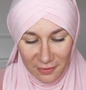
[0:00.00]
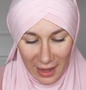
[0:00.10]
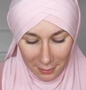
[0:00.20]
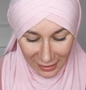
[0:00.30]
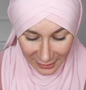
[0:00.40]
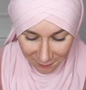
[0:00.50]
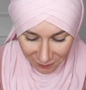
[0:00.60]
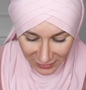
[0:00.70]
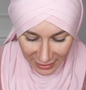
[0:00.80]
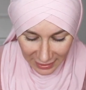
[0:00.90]
family,
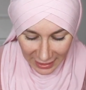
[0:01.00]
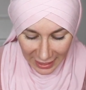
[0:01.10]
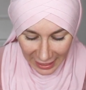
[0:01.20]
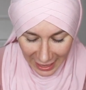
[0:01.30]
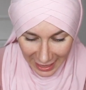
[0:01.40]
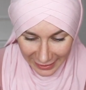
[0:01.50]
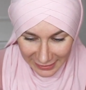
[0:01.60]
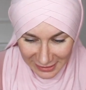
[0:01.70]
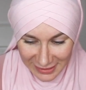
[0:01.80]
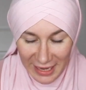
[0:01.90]

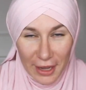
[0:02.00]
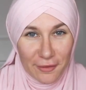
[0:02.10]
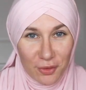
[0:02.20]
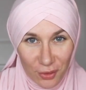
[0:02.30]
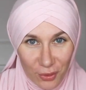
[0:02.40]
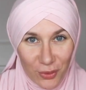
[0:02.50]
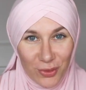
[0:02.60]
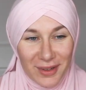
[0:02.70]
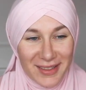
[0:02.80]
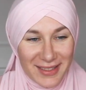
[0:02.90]
and they have
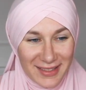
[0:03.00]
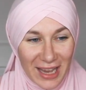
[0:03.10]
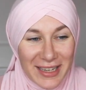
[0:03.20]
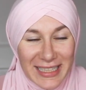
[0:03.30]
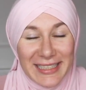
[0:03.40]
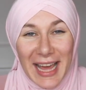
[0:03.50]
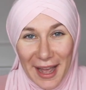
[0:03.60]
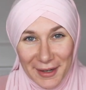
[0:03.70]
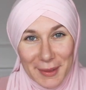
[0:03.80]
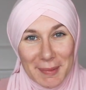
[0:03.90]
all studied
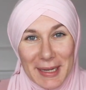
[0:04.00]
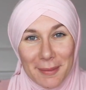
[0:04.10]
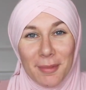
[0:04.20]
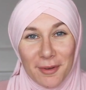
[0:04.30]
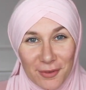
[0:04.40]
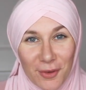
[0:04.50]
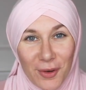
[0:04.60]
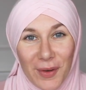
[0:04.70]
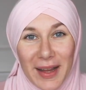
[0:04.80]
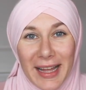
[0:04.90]
Arabic
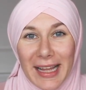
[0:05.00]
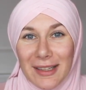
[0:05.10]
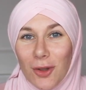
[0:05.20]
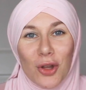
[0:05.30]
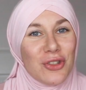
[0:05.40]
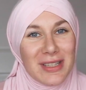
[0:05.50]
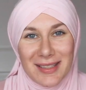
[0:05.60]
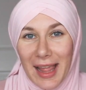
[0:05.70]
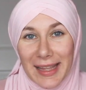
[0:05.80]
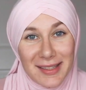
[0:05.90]
before. Not just
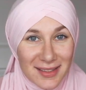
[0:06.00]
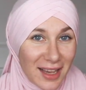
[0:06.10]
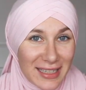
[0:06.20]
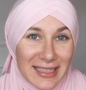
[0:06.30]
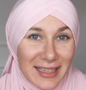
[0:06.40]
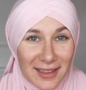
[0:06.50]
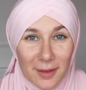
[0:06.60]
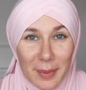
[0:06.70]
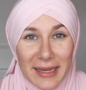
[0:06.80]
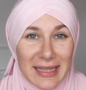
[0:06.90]
studied a
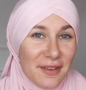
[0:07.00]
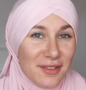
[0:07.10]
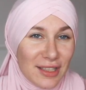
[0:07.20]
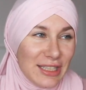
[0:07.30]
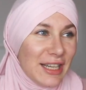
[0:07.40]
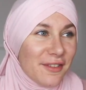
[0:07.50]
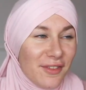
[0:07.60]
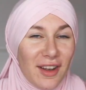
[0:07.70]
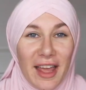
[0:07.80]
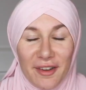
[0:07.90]
little bit, they've studied it
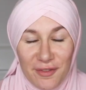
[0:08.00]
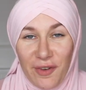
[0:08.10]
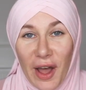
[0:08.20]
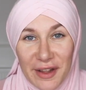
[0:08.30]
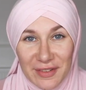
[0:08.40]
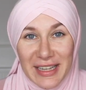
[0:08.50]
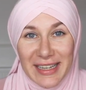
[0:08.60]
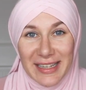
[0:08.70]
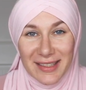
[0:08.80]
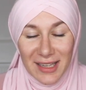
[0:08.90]
for 5
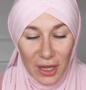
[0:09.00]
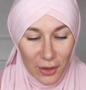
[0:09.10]
years,